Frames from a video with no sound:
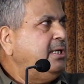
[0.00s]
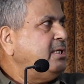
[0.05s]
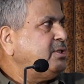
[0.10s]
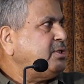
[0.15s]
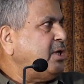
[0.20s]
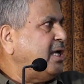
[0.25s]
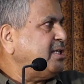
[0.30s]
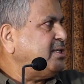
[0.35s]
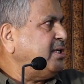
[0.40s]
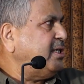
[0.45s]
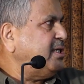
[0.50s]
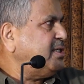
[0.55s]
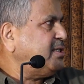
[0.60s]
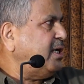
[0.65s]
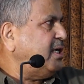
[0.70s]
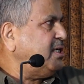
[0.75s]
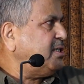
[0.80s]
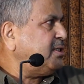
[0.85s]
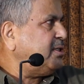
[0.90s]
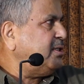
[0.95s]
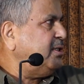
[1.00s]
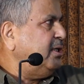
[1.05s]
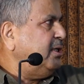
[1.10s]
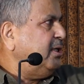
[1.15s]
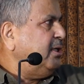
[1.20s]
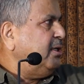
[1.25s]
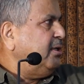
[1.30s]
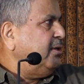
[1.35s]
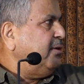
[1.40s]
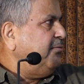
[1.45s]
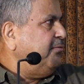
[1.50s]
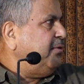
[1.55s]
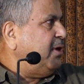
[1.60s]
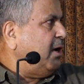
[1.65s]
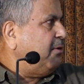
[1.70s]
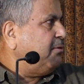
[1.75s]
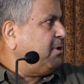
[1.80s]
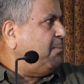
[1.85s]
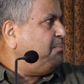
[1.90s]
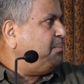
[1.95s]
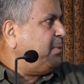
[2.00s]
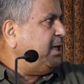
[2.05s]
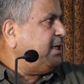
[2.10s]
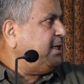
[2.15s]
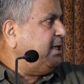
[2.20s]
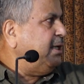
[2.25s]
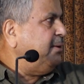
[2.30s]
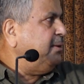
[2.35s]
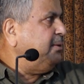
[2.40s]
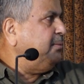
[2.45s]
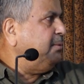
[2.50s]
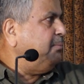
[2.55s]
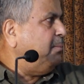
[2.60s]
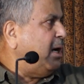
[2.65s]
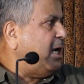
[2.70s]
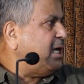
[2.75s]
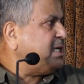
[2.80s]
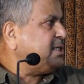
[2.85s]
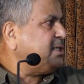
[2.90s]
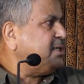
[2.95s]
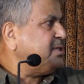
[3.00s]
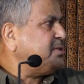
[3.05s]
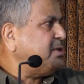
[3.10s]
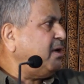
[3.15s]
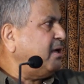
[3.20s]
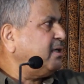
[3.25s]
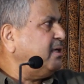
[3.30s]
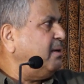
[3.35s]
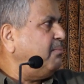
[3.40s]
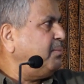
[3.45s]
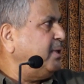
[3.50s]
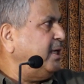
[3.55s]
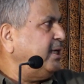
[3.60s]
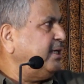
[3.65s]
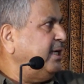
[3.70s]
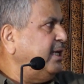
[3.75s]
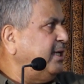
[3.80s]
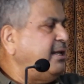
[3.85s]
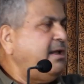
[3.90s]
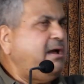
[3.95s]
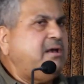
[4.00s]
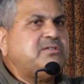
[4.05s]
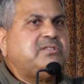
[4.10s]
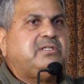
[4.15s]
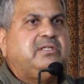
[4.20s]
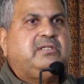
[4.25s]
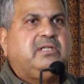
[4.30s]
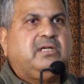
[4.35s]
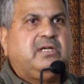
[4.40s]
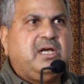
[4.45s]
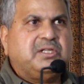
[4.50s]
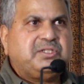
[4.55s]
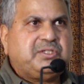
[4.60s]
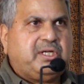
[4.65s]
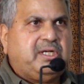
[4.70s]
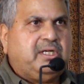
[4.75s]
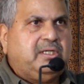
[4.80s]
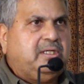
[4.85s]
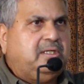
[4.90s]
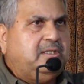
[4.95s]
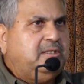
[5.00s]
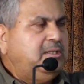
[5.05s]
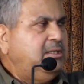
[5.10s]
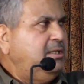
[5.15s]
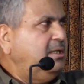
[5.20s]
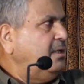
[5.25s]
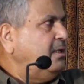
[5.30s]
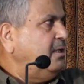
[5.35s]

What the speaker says: So as a result, we have marshes are completely lost in the Kaziranga.